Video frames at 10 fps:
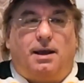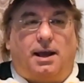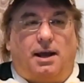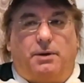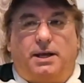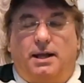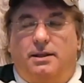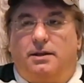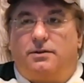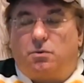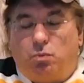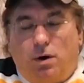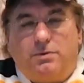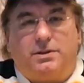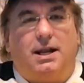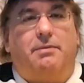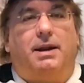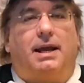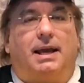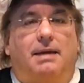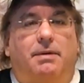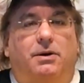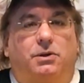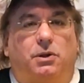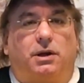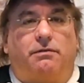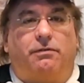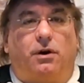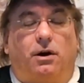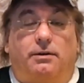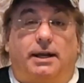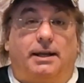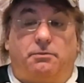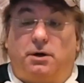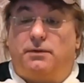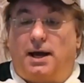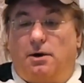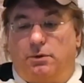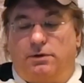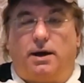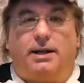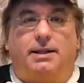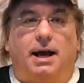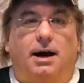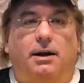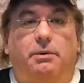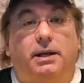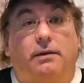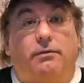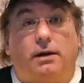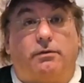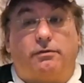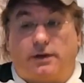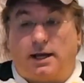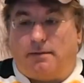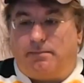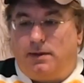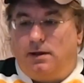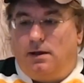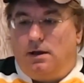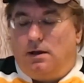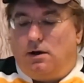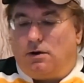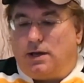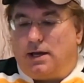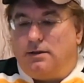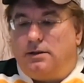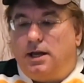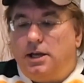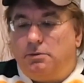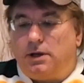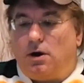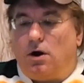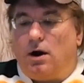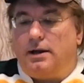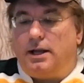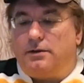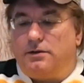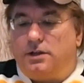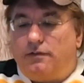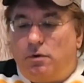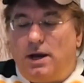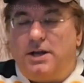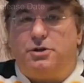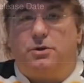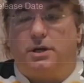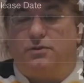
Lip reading: and we get there and it's like, what was the name of that game I was looking for? And well, now we write it down and we never ever forget. Okay, continuing on here, there's different ways you can